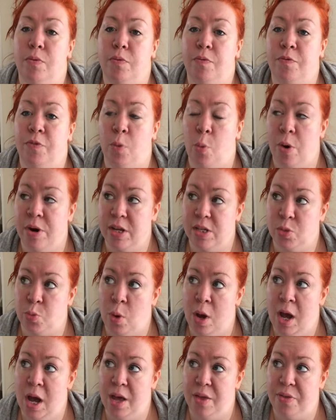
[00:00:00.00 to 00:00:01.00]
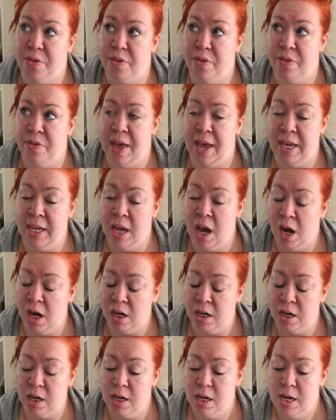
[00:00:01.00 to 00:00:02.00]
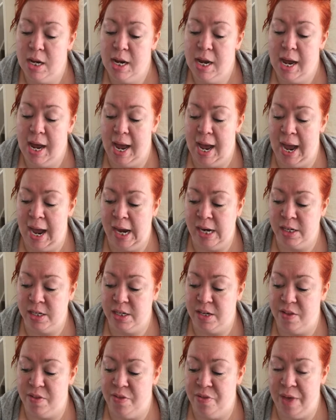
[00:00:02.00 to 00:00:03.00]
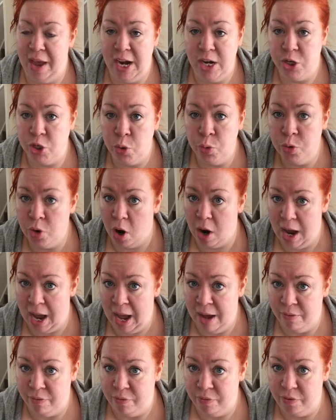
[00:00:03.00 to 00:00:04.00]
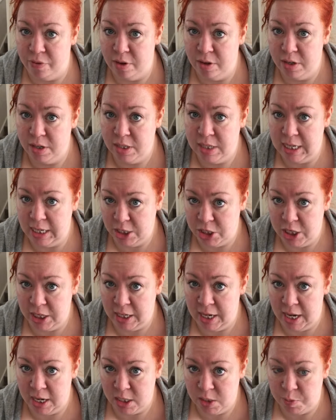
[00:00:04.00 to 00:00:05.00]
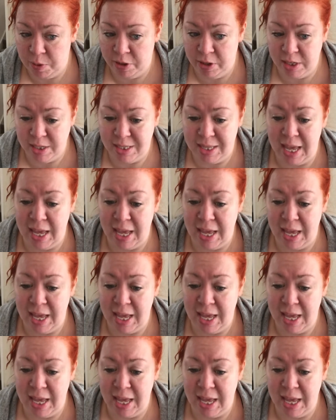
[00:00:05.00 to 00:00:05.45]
for what it's worth, they're young and they do not have teaching experience.